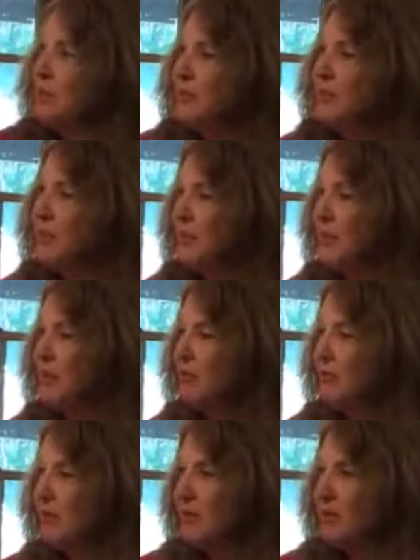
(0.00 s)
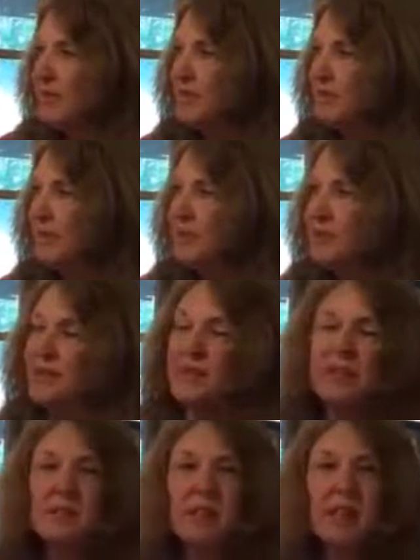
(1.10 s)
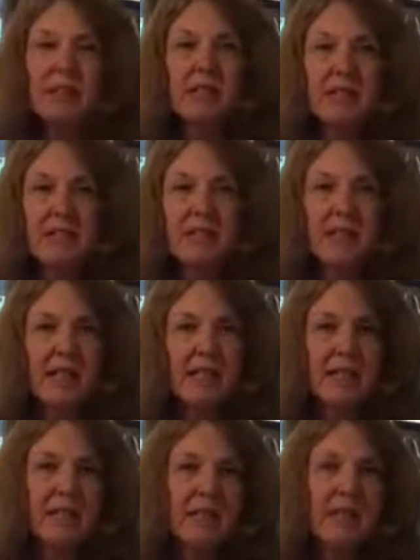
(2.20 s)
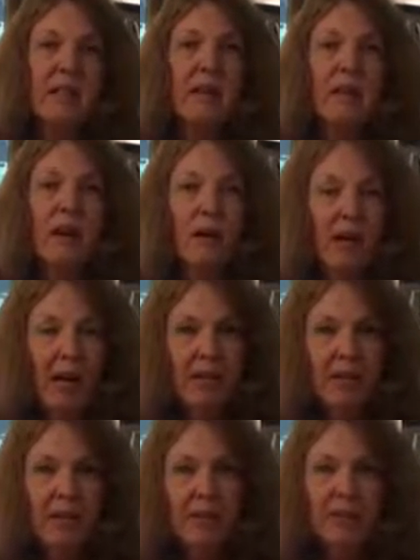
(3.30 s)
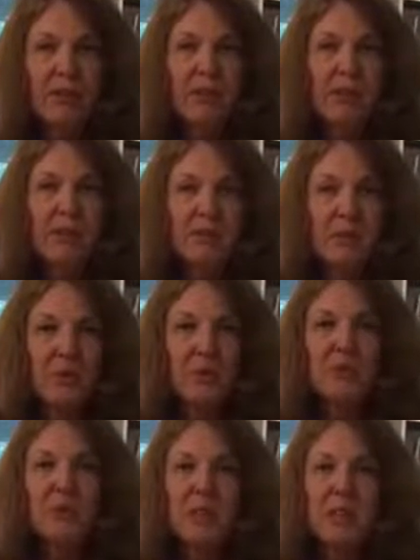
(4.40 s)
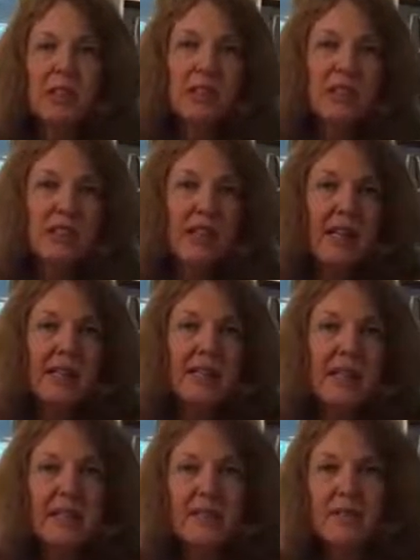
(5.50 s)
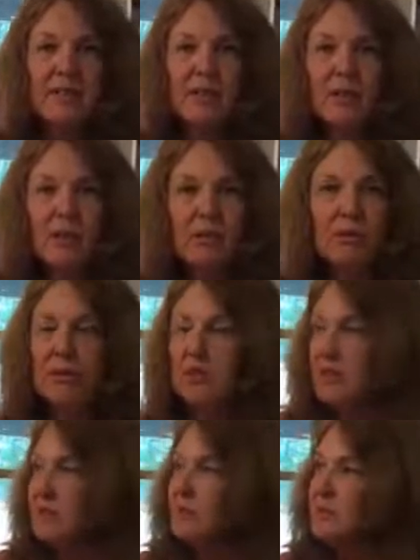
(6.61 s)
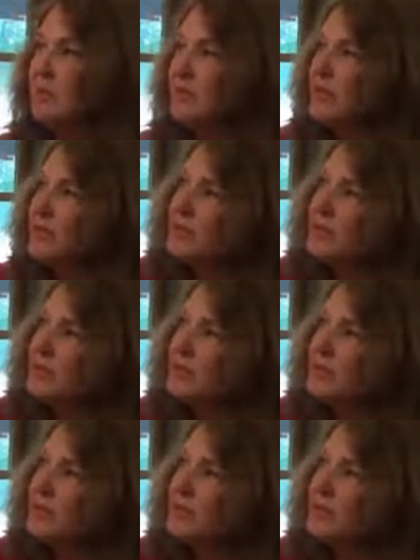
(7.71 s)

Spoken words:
whatever. They're all part of this bigger system that dictates how the Earth is formed, what it looks like, deserts, oceans, whatever.